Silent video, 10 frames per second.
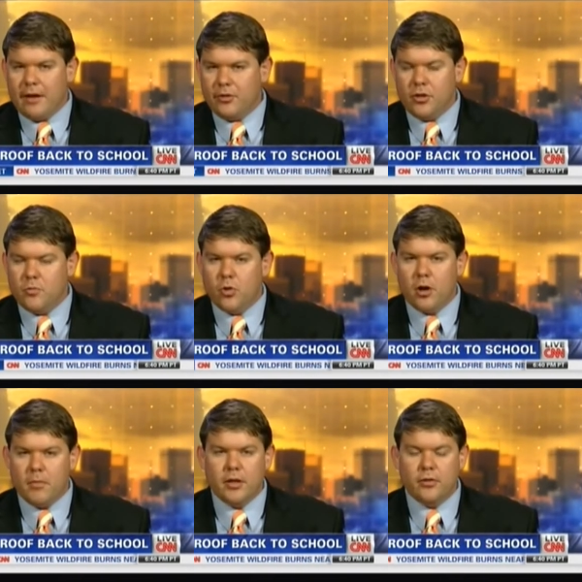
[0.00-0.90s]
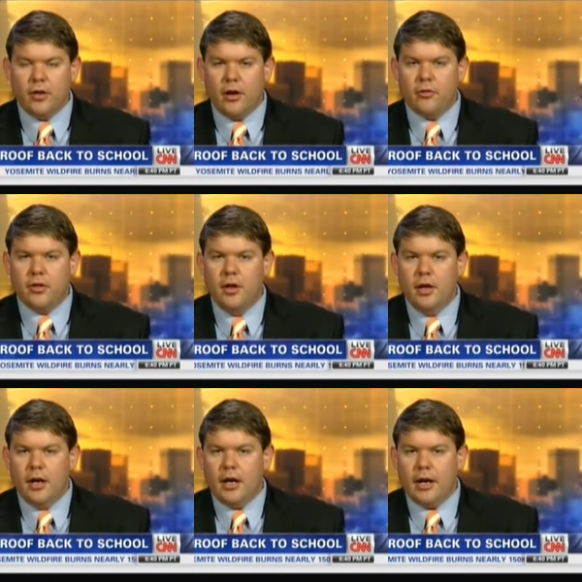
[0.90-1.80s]
have to do more on mental health.
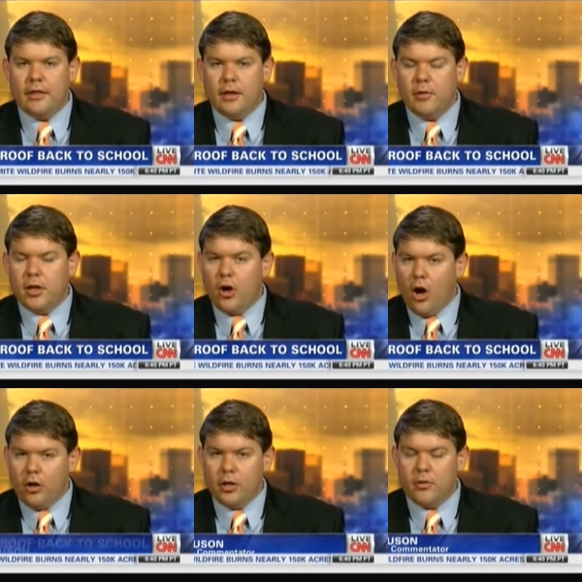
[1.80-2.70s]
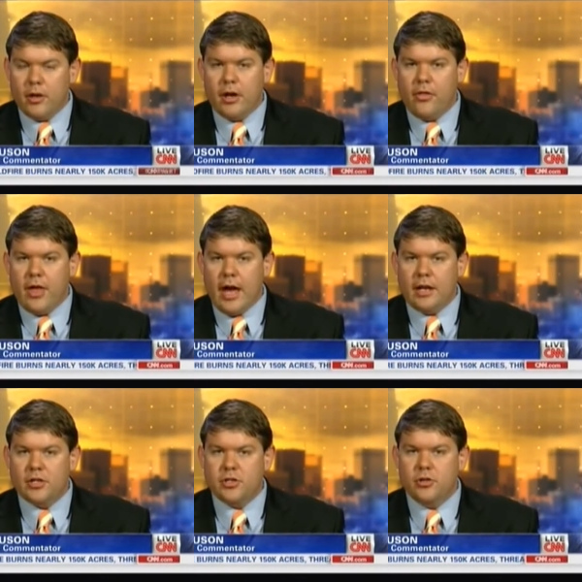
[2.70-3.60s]
I think we can all agree on that
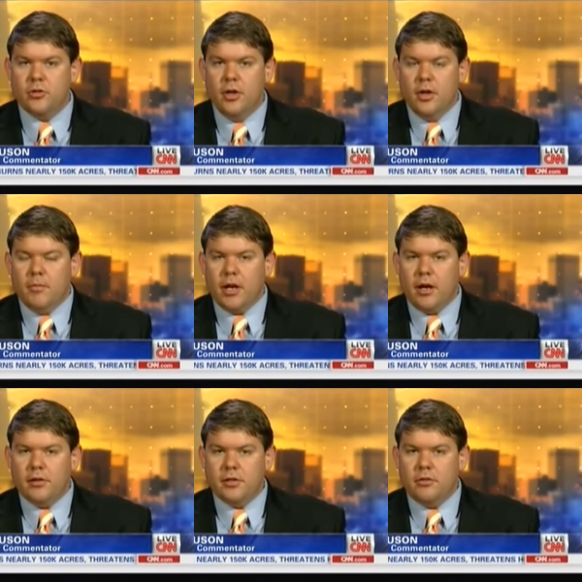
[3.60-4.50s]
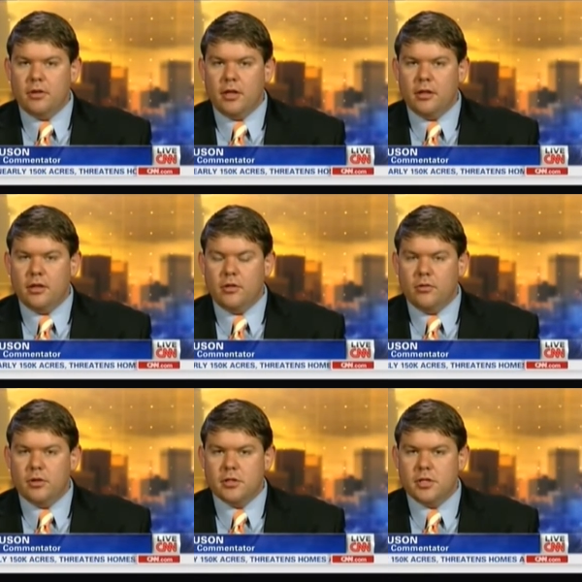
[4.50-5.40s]
issue. But I also think the
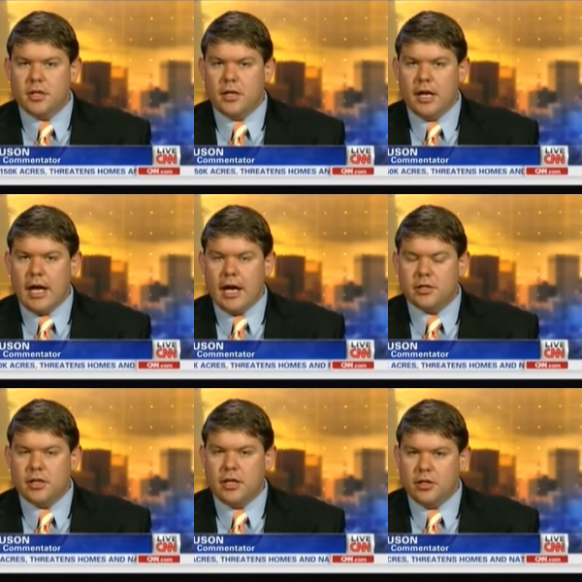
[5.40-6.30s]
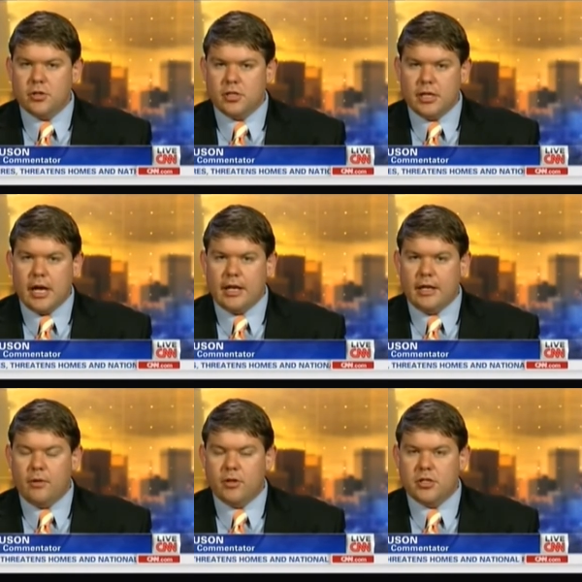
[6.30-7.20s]
doors is actually an interesting
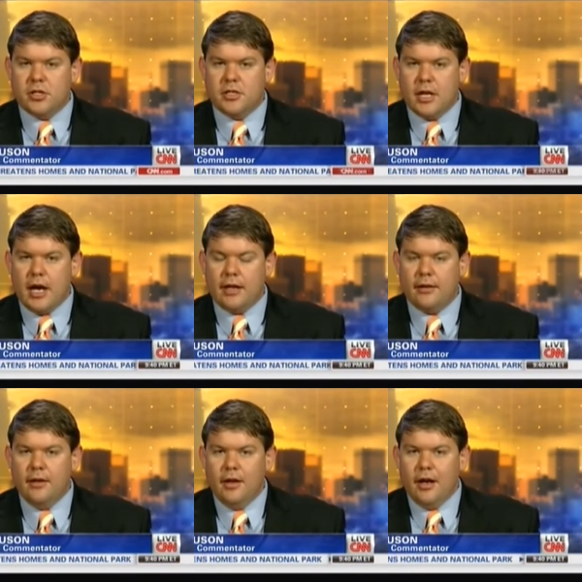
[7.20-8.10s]
idea, which does not